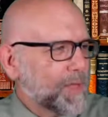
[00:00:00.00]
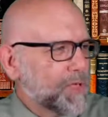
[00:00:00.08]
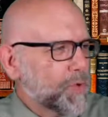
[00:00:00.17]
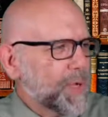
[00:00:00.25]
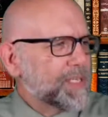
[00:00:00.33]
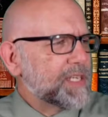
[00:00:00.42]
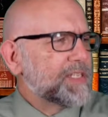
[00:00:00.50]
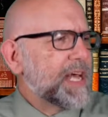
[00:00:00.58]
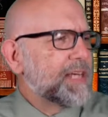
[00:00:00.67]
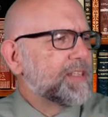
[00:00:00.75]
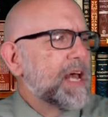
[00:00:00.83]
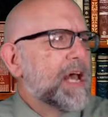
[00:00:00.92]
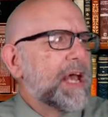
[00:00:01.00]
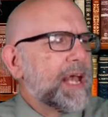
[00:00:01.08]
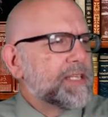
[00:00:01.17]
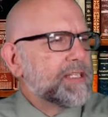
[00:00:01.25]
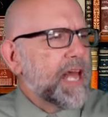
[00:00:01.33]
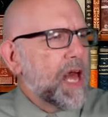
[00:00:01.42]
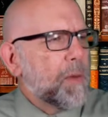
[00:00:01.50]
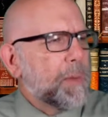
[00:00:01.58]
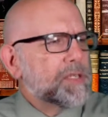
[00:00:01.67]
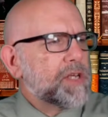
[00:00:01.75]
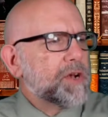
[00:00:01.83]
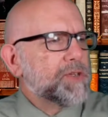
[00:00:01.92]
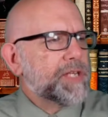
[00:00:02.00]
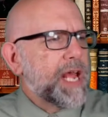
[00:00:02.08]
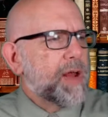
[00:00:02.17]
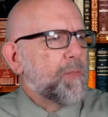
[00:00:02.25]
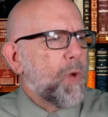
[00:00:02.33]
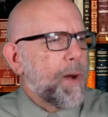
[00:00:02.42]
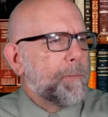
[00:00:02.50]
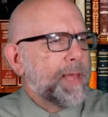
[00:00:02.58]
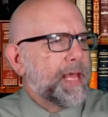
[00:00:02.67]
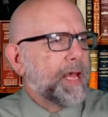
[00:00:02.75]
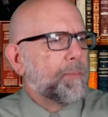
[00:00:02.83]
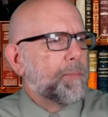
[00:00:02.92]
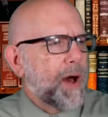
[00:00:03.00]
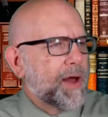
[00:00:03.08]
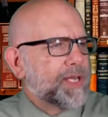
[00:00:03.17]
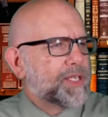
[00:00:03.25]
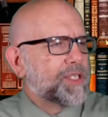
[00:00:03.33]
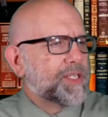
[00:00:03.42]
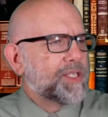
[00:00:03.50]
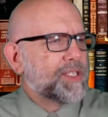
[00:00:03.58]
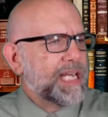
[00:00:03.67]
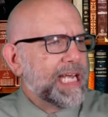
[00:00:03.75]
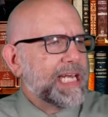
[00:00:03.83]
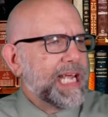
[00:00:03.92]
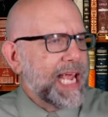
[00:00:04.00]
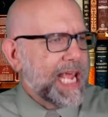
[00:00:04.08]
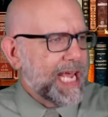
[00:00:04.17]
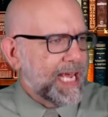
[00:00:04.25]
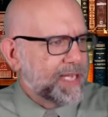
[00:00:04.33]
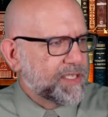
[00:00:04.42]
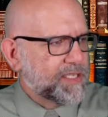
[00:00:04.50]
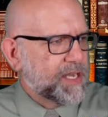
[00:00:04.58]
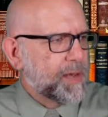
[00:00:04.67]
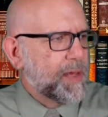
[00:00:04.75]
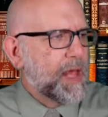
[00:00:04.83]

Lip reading: Teresa says it's to help us understand what being in bondage to sin is